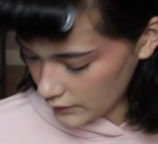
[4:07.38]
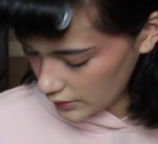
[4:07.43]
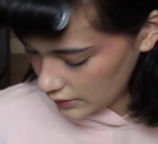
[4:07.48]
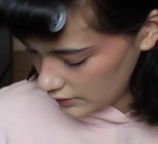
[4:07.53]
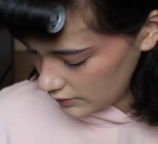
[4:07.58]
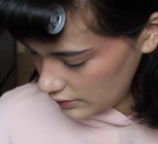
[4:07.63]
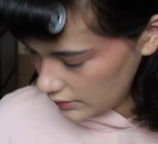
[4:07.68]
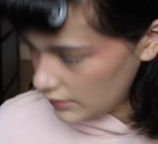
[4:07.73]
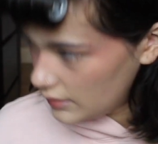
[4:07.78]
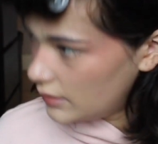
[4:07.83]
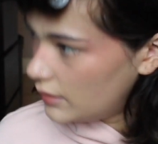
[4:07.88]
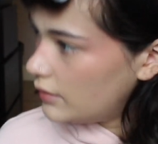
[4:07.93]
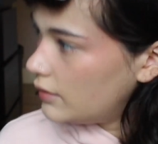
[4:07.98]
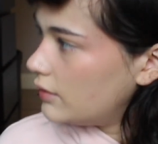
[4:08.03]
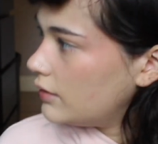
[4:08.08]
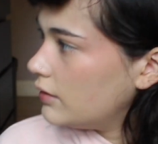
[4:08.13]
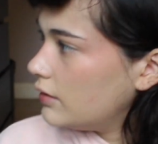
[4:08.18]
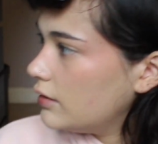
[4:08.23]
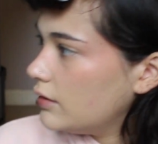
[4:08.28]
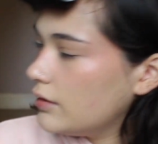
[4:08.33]
And
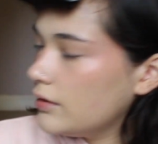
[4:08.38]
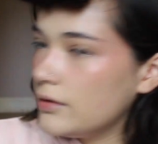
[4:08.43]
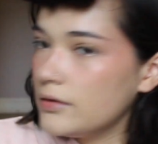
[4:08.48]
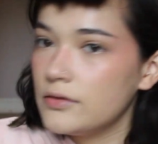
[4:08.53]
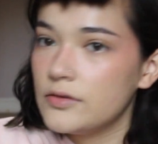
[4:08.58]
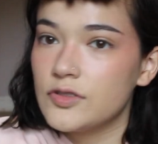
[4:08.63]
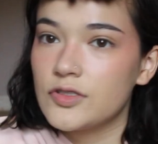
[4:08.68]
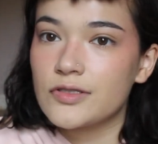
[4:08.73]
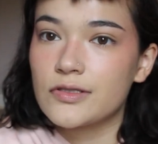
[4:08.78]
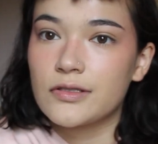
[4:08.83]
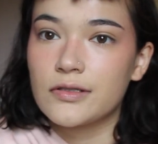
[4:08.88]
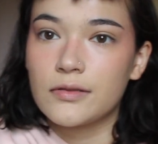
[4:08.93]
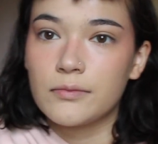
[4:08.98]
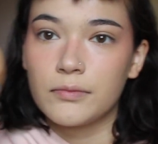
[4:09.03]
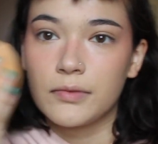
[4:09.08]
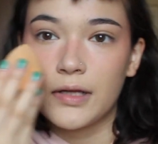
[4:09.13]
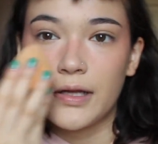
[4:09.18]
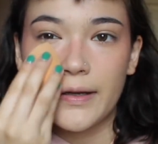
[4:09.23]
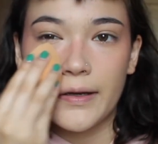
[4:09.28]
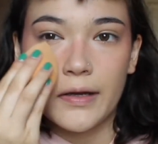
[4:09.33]
then just gonna
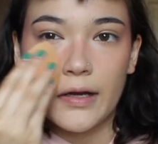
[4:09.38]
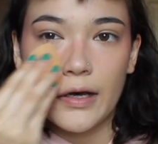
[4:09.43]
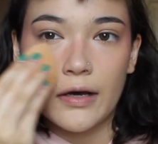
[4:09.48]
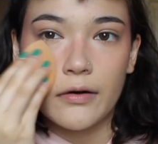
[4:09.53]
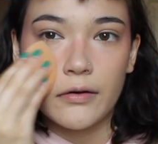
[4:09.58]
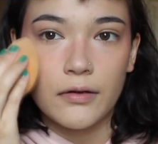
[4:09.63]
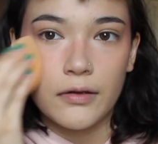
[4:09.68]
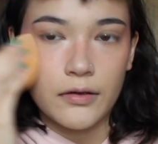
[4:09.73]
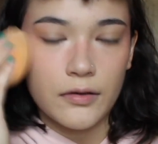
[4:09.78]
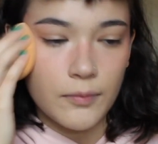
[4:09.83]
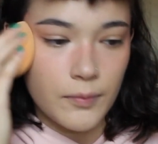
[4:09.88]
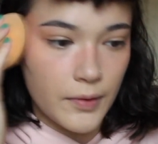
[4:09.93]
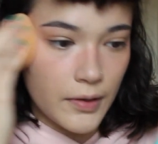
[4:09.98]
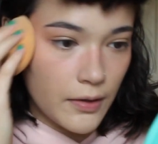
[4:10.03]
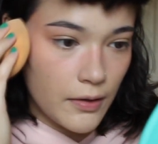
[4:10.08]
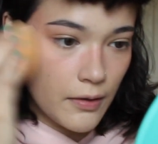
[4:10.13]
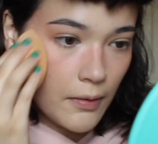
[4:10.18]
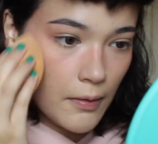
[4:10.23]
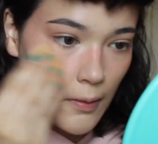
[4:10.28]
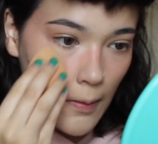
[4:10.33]
blend it out a little
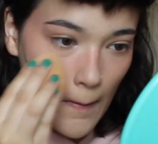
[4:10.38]
bit.